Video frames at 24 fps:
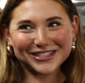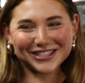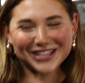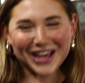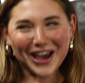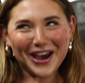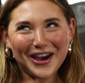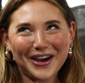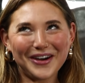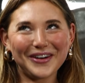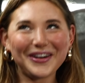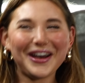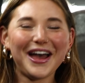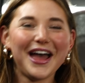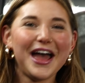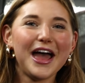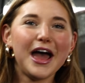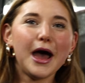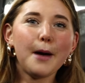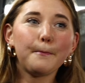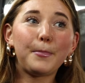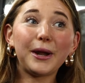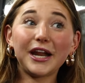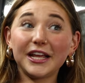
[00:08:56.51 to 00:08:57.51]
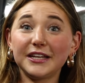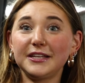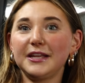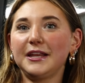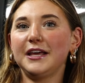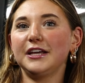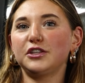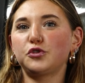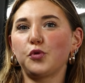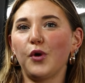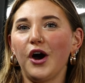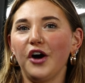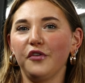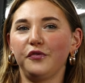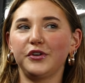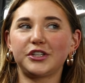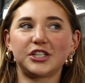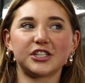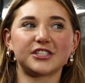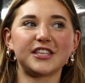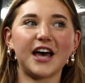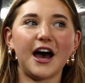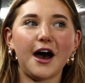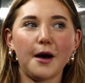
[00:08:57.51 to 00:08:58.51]
So, but I did hit 12,
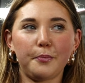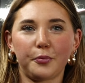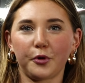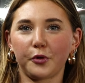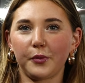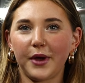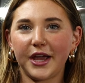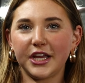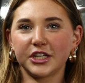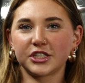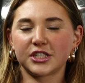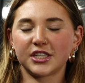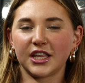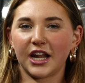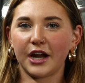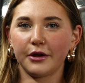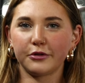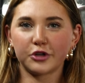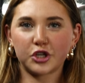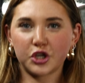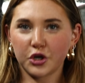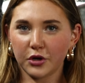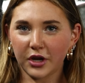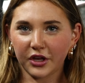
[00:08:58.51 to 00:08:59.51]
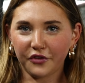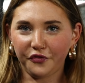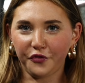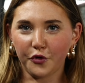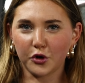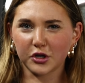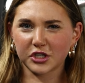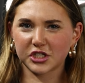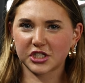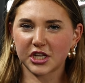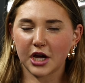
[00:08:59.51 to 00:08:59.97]
which is the upper range that I was shooting for.